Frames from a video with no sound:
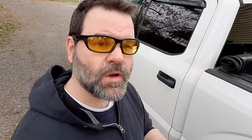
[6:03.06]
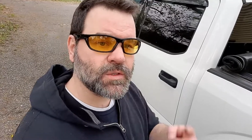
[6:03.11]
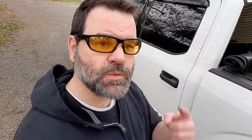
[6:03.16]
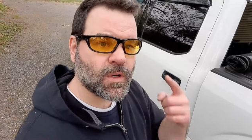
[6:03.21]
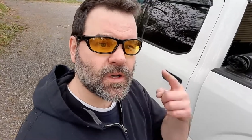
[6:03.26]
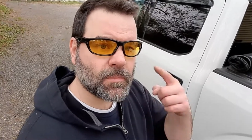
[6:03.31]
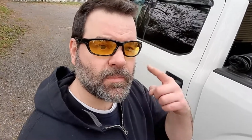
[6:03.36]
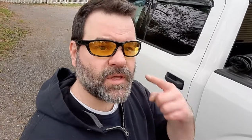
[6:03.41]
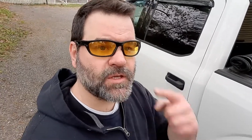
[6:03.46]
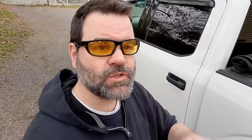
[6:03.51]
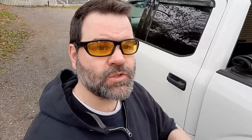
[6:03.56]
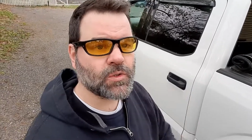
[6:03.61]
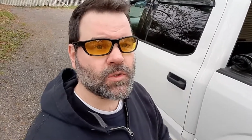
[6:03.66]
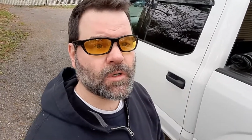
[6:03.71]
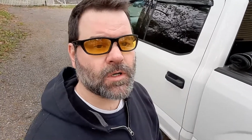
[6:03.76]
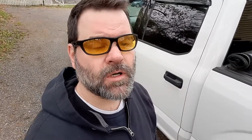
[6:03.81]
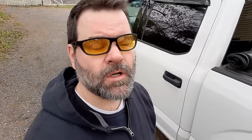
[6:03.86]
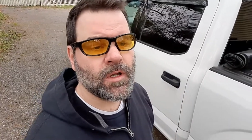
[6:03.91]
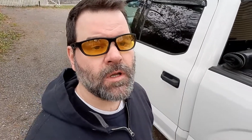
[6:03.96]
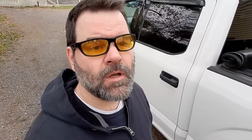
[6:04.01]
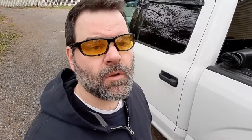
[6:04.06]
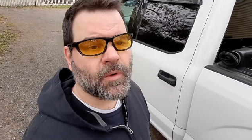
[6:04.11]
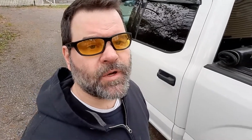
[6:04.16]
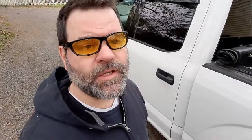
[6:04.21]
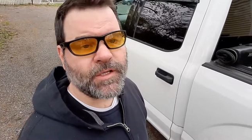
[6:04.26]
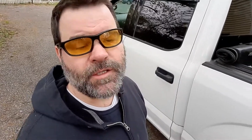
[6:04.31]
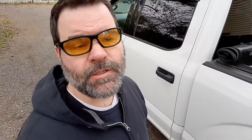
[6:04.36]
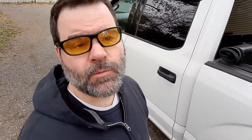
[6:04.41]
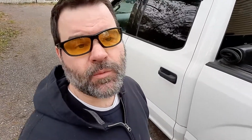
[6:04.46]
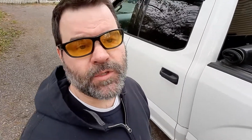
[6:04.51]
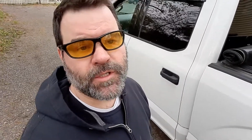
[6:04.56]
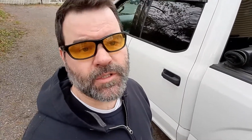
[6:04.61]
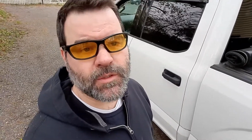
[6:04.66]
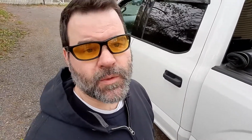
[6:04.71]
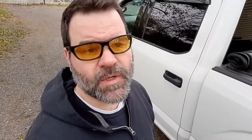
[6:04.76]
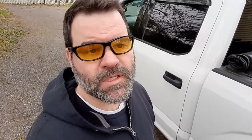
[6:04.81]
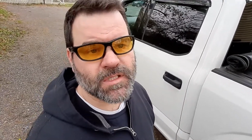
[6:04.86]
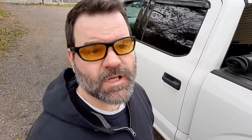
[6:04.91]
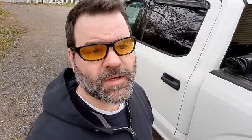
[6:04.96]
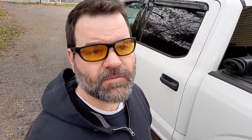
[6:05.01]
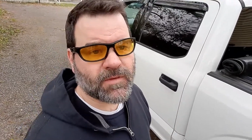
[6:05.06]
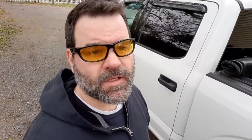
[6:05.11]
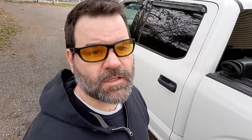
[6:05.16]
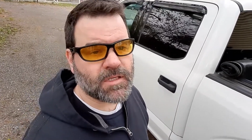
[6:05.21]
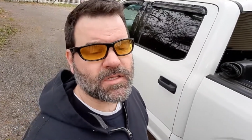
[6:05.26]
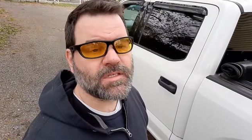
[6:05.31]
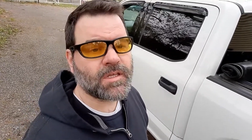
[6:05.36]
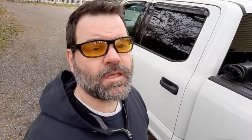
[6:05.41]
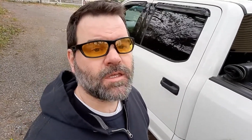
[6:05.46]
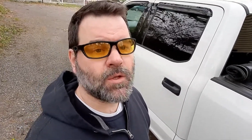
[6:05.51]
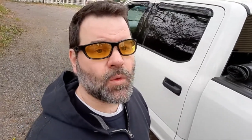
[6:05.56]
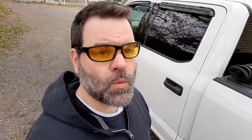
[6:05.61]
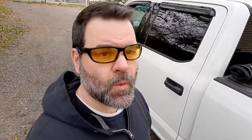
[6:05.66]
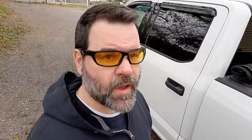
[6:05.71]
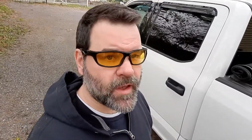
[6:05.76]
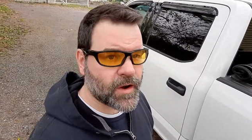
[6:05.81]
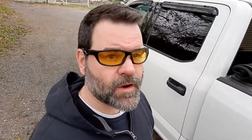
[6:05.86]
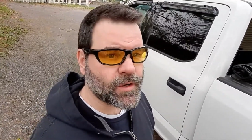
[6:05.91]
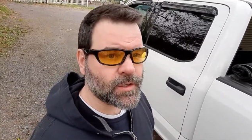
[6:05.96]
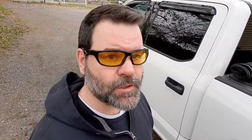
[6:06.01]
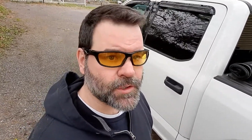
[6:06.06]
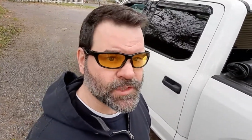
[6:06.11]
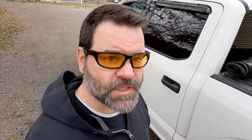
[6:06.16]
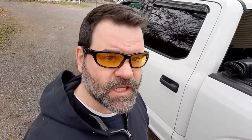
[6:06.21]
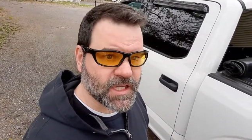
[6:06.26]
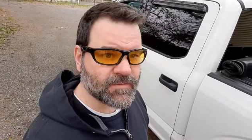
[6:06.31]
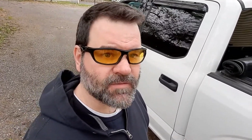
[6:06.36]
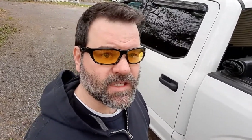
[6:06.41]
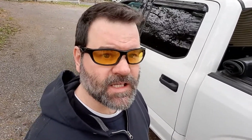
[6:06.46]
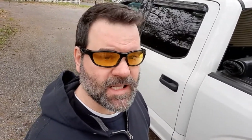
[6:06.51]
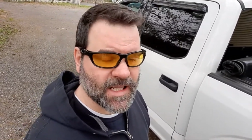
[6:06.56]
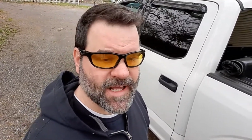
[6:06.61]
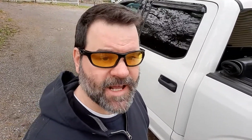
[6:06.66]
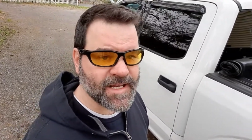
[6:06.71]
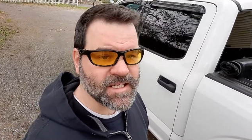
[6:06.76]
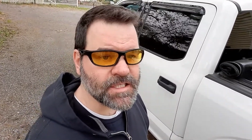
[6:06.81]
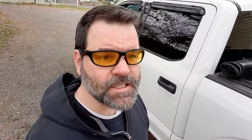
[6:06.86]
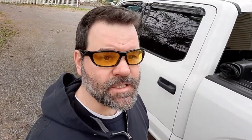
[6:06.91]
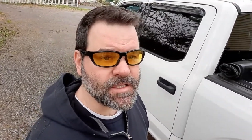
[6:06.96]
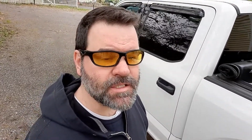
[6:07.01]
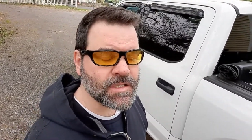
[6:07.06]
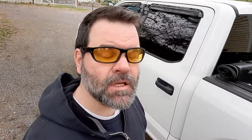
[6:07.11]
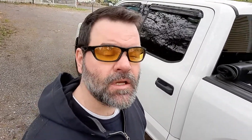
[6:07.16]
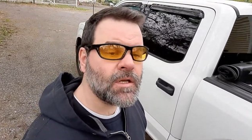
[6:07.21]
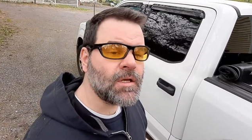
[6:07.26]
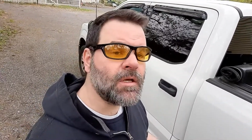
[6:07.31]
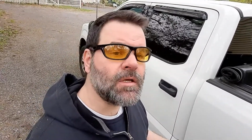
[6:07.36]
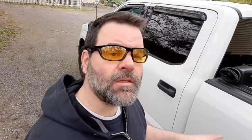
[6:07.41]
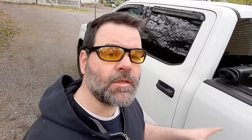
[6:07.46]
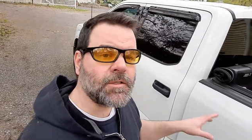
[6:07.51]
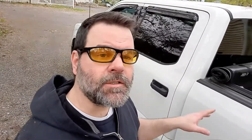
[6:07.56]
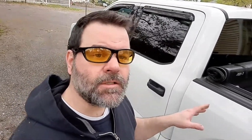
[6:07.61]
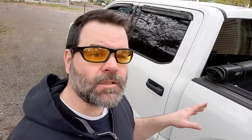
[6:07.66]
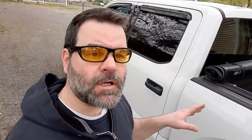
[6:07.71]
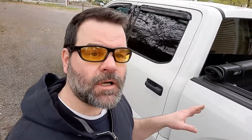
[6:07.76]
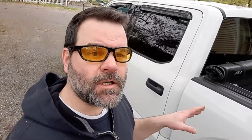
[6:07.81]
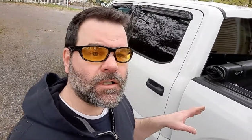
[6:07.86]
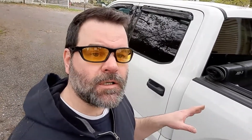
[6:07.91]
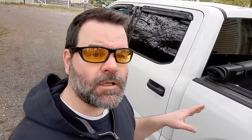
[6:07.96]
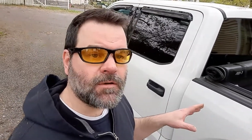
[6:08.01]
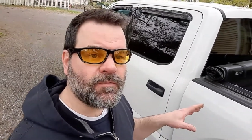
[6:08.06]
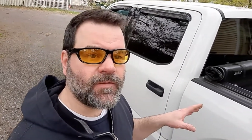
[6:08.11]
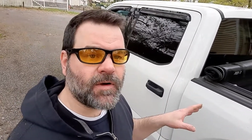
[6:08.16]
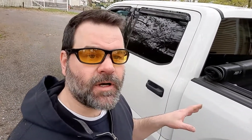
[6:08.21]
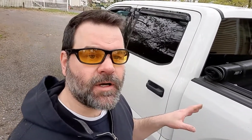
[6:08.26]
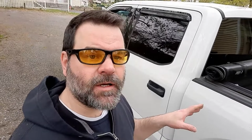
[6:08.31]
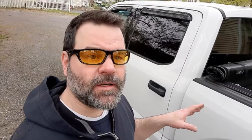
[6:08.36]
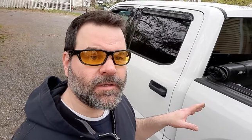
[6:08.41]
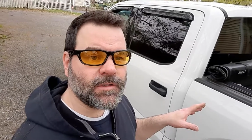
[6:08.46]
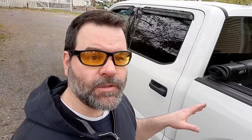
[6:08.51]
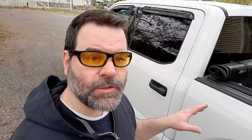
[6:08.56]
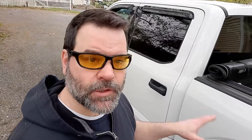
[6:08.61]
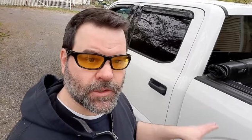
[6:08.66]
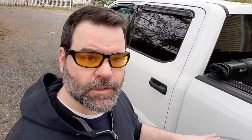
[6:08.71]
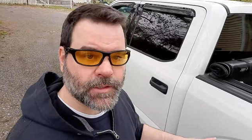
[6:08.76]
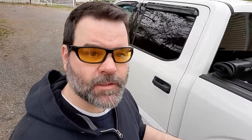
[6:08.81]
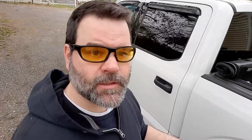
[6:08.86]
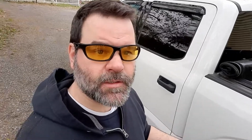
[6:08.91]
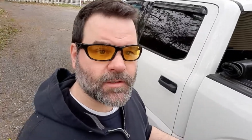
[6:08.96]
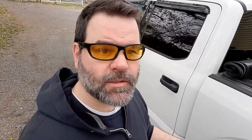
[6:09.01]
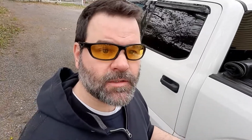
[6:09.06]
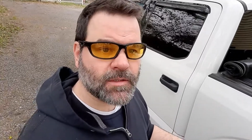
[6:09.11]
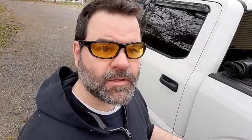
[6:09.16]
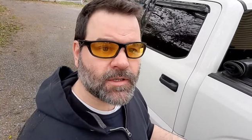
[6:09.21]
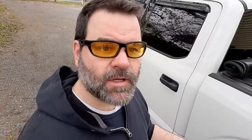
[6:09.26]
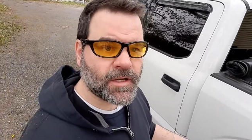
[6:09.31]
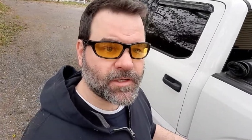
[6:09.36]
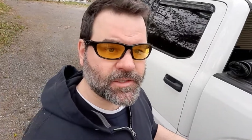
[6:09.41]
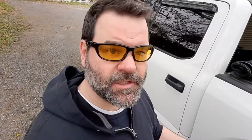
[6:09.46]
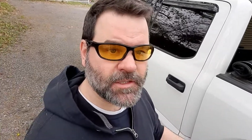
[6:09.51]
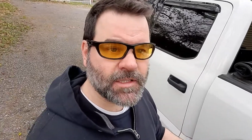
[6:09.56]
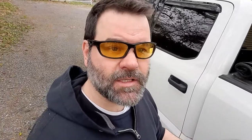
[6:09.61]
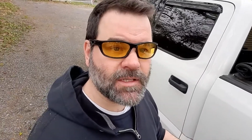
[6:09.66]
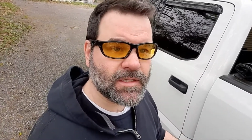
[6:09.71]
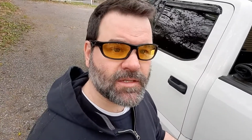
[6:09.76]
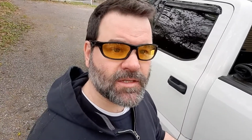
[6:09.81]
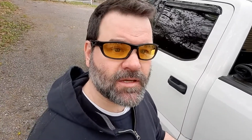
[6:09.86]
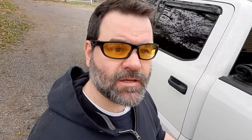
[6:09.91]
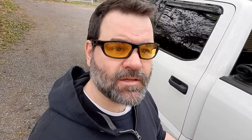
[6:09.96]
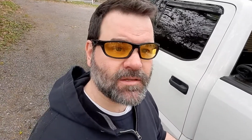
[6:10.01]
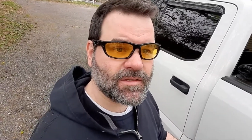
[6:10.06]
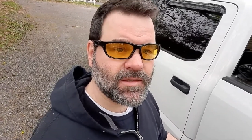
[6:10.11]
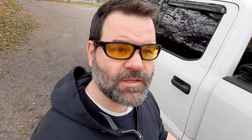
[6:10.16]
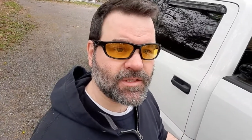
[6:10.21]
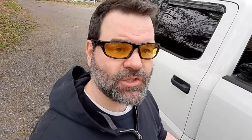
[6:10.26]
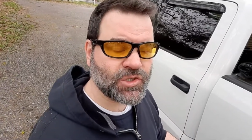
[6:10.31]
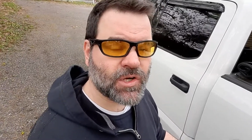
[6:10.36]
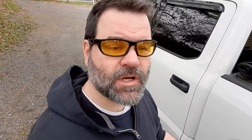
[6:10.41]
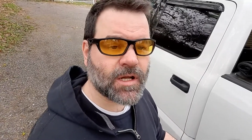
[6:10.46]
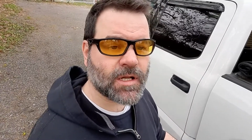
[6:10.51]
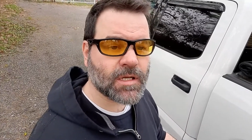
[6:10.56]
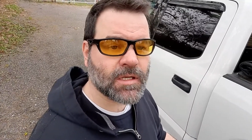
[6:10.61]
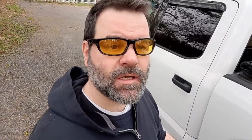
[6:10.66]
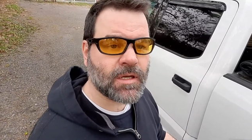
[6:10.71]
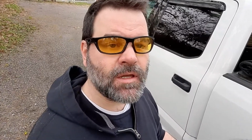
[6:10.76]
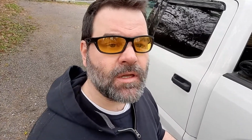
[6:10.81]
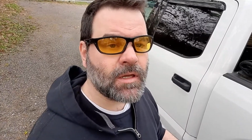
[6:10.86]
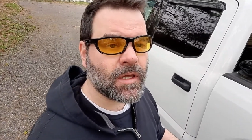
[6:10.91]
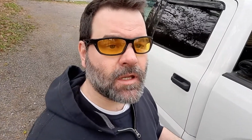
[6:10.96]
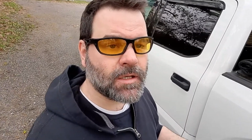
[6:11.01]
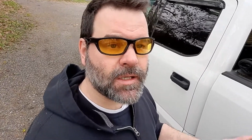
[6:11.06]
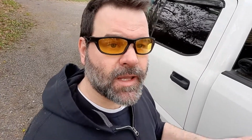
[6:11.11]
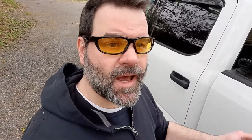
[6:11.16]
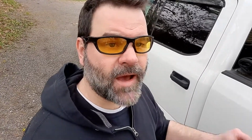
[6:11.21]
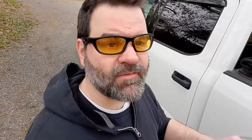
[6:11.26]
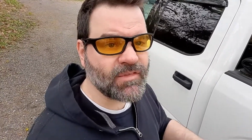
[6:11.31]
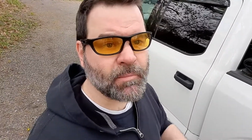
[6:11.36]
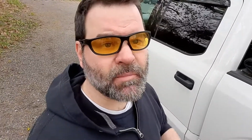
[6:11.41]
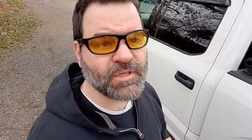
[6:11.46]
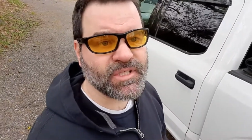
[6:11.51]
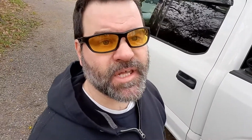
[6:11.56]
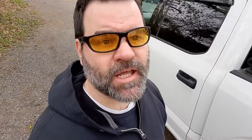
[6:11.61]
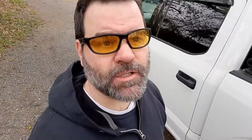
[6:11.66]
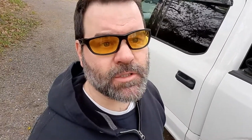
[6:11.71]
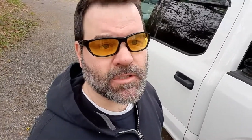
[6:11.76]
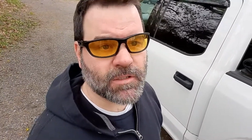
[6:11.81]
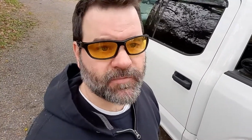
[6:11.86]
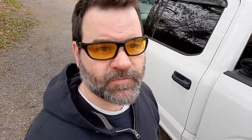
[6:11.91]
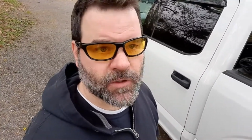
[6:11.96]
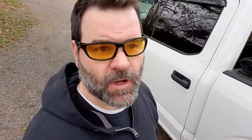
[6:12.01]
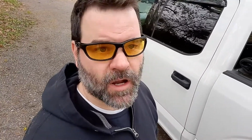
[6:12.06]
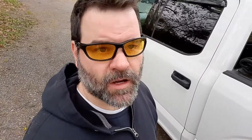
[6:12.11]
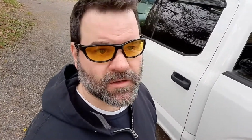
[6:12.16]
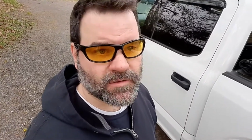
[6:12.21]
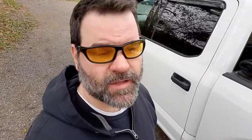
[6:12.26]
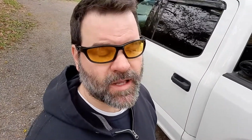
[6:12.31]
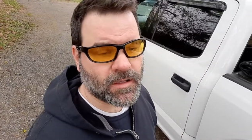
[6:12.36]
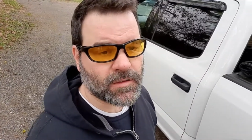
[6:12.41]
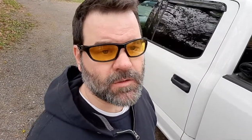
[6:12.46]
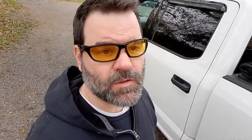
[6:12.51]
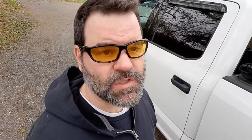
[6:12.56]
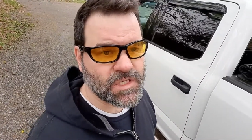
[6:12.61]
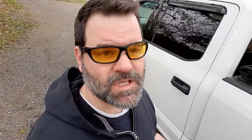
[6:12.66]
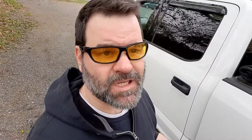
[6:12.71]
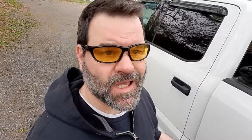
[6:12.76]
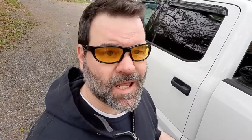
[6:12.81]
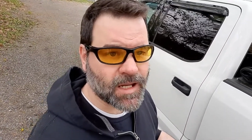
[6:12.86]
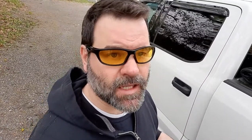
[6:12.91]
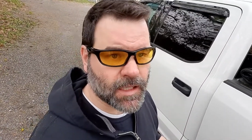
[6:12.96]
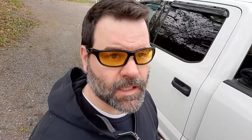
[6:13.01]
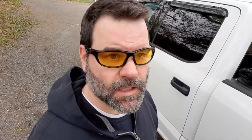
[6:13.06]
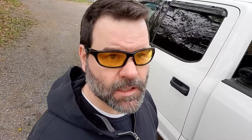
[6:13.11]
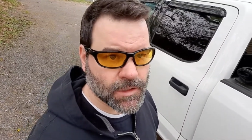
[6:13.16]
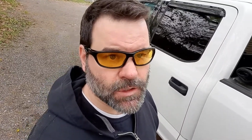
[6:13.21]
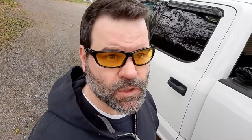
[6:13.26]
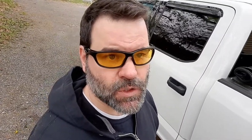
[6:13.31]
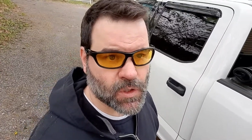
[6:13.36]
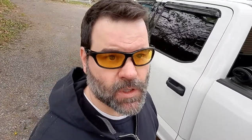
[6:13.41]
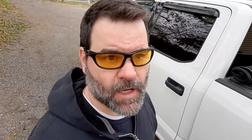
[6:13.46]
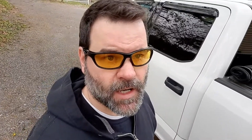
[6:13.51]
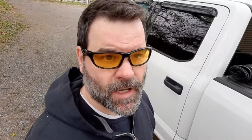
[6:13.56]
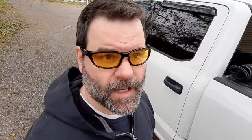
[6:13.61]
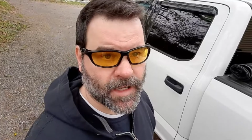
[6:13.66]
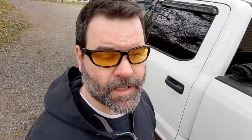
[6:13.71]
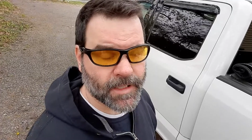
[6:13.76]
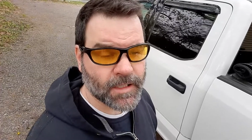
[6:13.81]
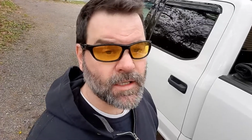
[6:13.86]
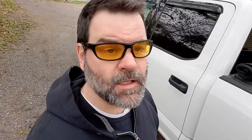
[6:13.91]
want to make sure when you're doing stuff like this that you wear your safety glasses. There's a lot of dirt underneath the truck, and you have the potential of knocking that loose and getting it into your eye,